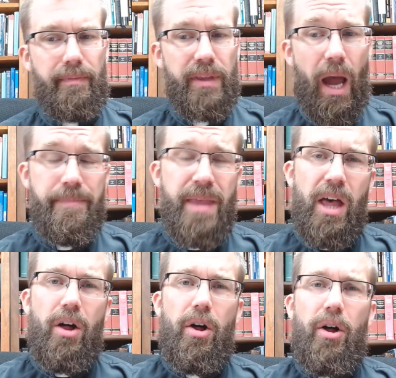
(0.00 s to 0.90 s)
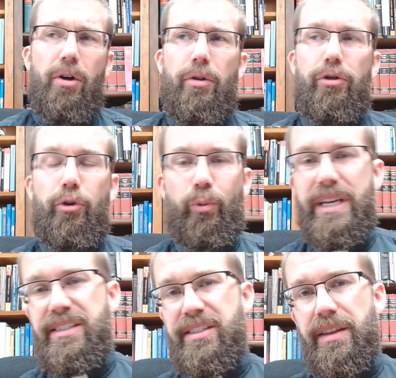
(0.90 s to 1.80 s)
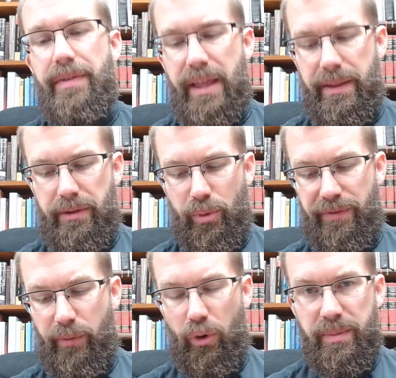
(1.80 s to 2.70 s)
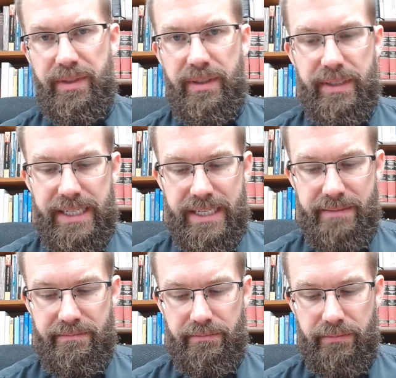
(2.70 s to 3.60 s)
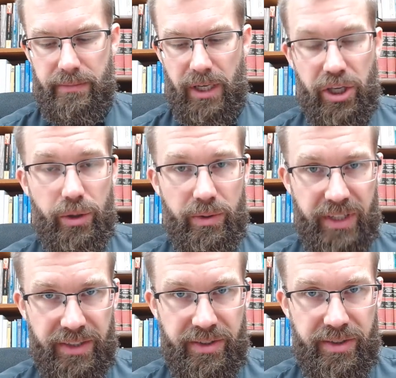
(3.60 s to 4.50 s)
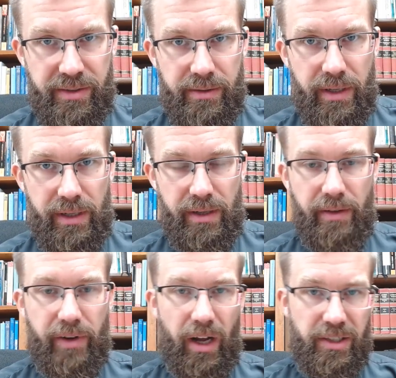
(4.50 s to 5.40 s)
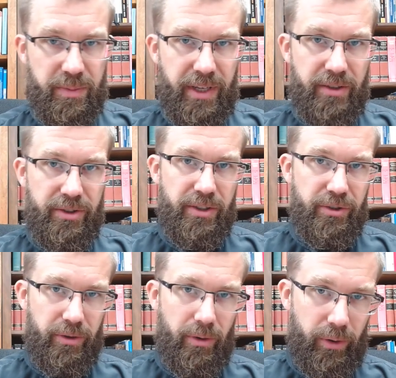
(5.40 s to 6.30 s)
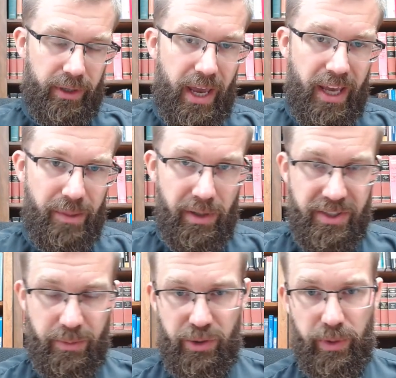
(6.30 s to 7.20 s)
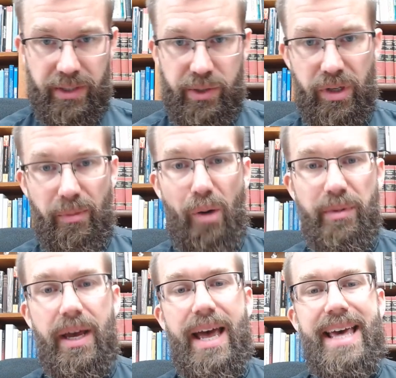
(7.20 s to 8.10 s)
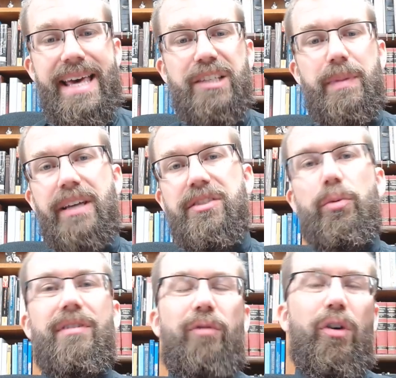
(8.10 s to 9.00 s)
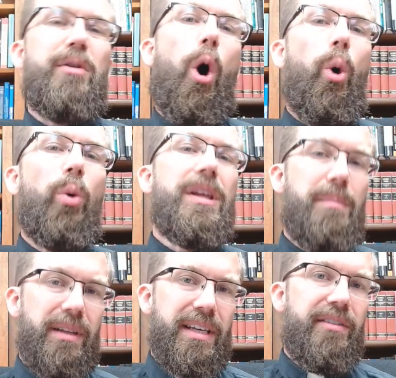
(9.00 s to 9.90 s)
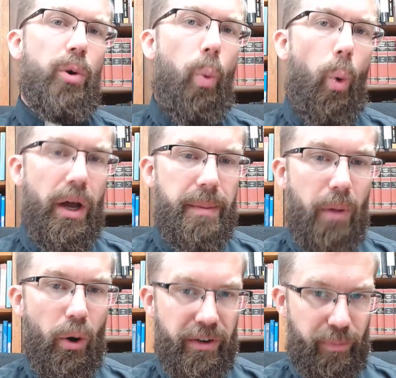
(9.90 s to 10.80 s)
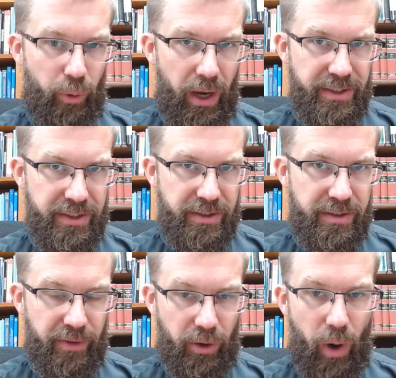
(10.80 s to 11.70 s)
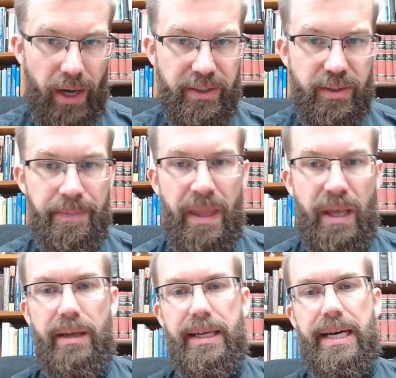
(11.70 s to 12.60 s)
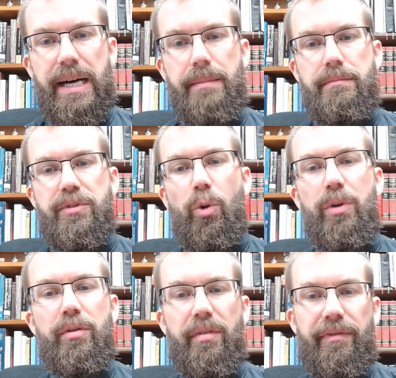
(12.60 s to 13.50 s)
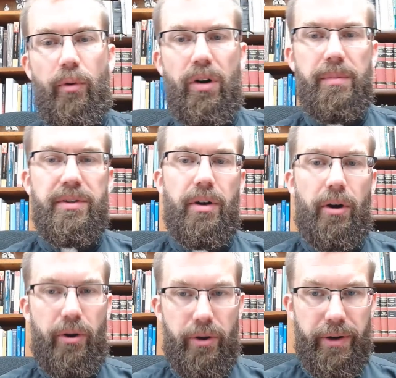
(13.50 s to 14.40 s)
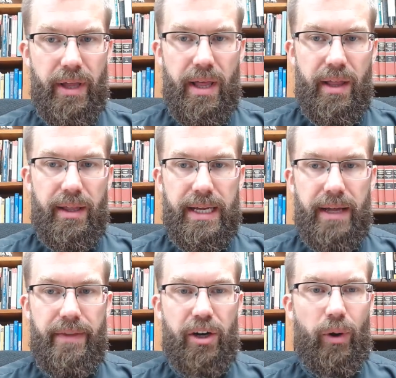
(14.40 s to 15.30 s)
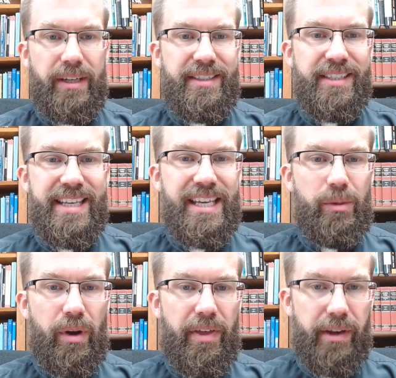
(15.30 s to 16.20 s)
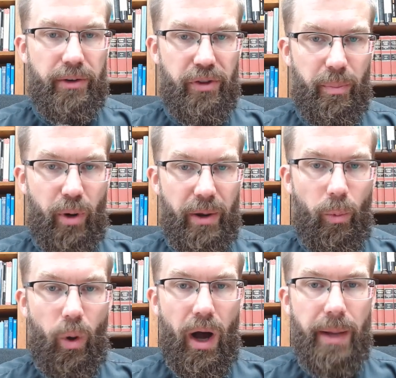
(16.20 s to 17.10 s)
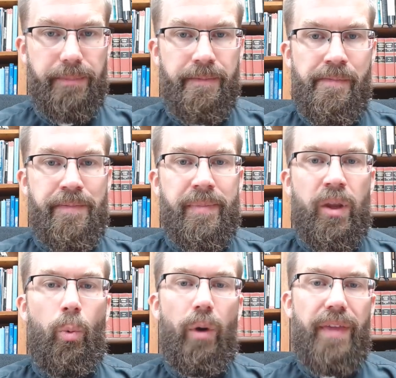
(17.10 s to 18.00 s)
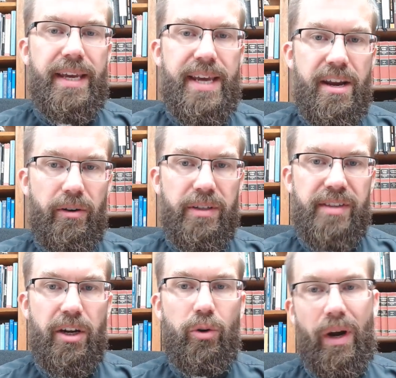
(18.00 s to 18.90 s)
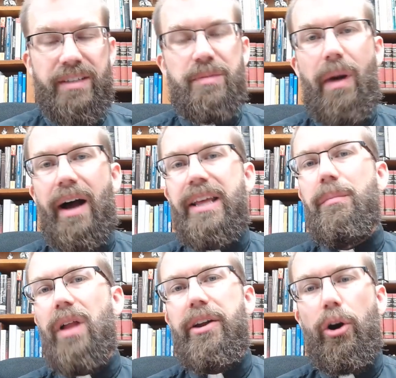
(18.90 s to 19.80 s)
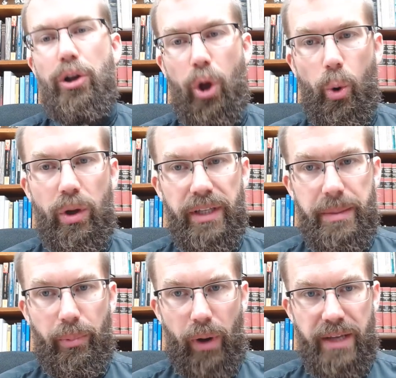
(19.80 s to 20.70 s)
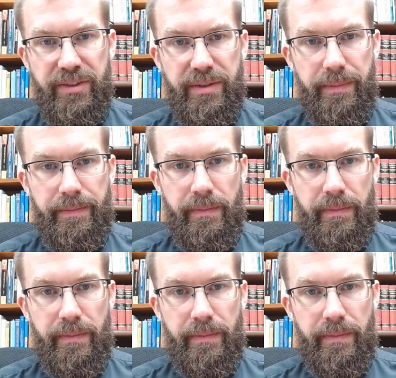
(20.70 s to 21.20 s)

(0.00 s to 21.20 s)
Now, the reason that the Reformed uh, accuse us of consubstantiation or, or cannibalism, which we'll get to in a moment, is because the Reformed only believe in one mode of presence for Christ. Uh, so when the Reformed heard uh, that Christ is in with and under the bread and wine, what they hear is that Christ's body and blood are locally present.